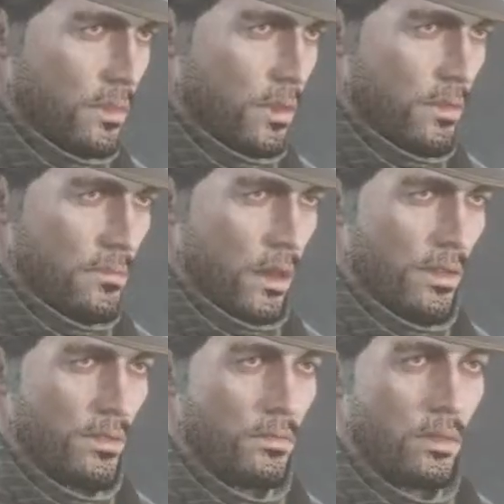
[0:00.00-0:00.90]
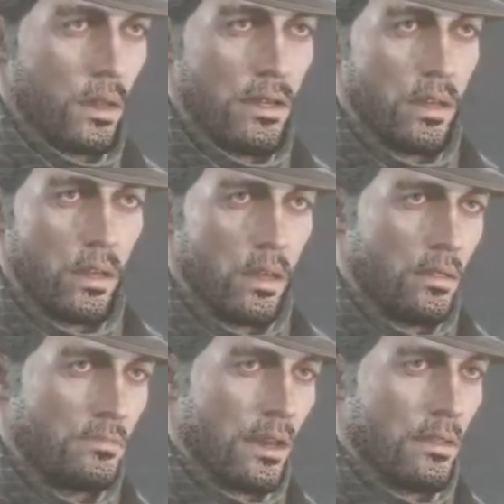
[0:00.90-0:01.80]
You must have tried to do
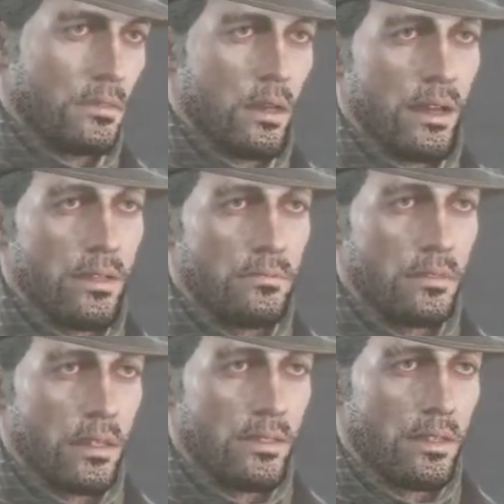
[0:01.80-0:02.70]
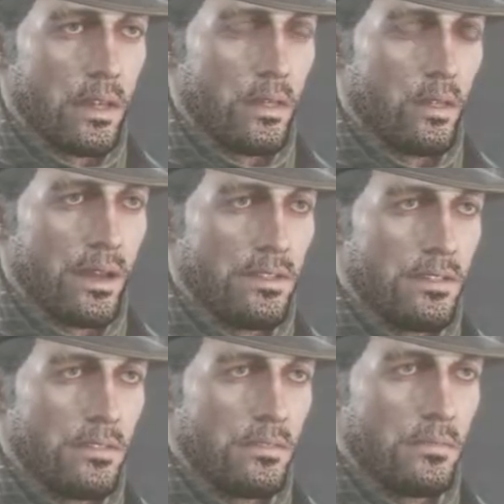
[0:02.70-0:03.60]
something about this imposter
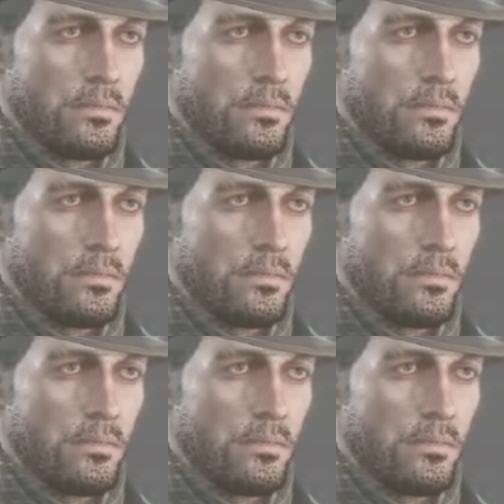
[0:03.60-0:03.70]
already.